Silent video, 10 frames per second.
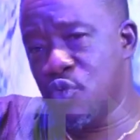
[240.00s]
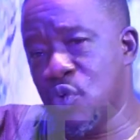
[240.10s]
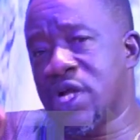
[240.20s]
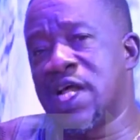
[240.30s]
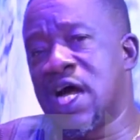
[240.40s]

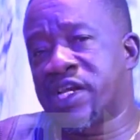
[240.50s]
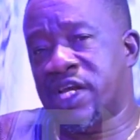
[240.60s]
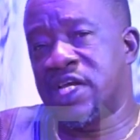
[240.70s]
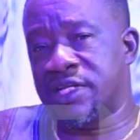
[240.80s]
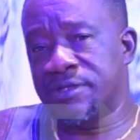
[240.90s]
Wike that
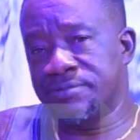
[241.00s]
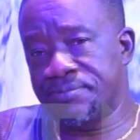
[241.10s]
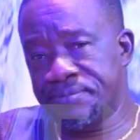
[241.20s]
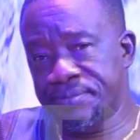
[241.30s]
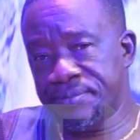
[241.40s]
credit,
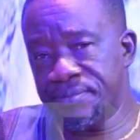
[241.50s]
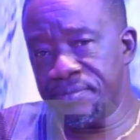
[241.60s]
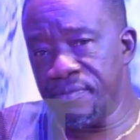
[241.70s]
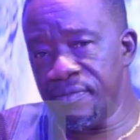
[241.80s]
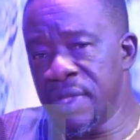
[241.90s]

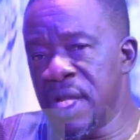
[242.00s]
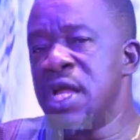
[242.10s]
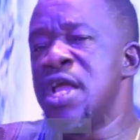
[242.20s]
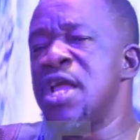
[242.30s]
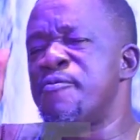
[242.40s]

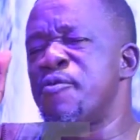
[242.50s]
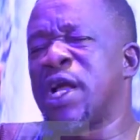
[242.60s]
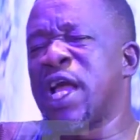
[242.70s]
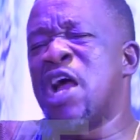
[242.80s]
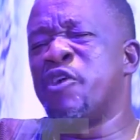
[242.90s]
if Wike
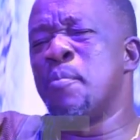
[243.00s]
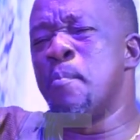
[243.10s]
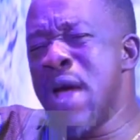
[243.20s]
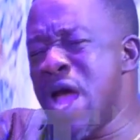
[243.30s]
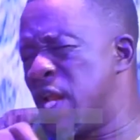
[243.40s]
had
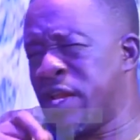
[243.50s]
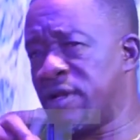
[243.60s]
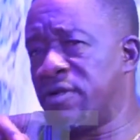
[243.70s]
remained